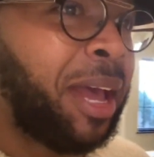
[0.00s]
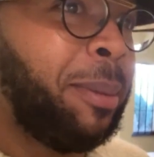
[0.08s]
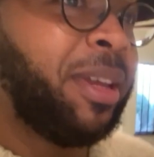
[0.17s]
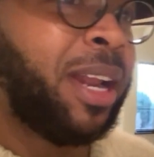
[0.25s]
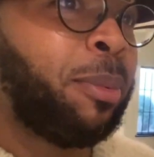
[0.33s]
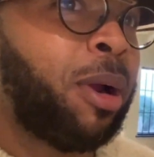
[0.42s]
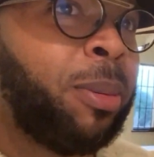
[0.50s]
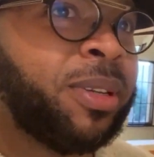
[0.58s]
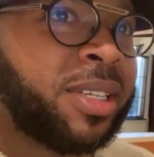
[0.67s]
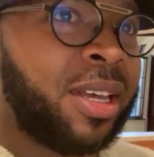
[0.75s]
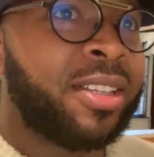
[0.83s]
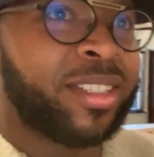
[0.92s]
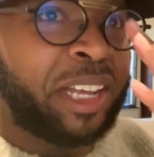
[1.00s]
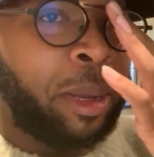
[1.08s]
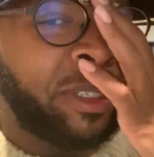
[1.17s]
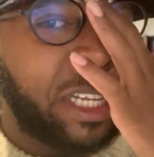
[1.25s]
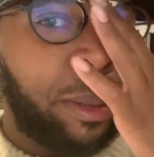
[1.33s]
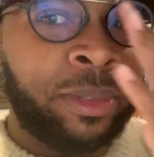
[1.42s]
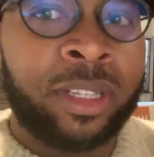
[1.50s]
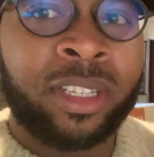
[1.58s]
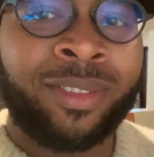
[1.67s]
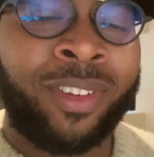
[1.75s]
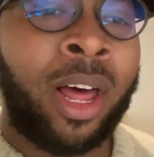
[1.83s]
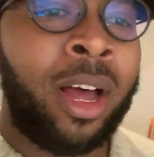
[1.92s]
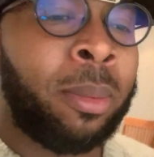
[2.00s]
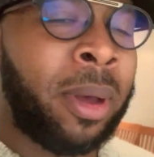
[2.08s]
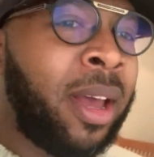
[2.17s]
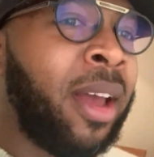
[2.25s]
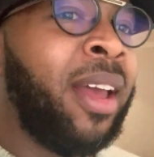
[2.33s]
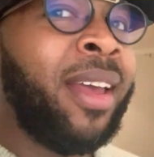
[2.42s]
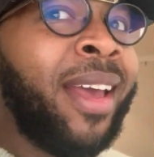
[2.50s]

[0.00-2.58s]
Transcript: I mean, I probably said this a couple times in this vlog, but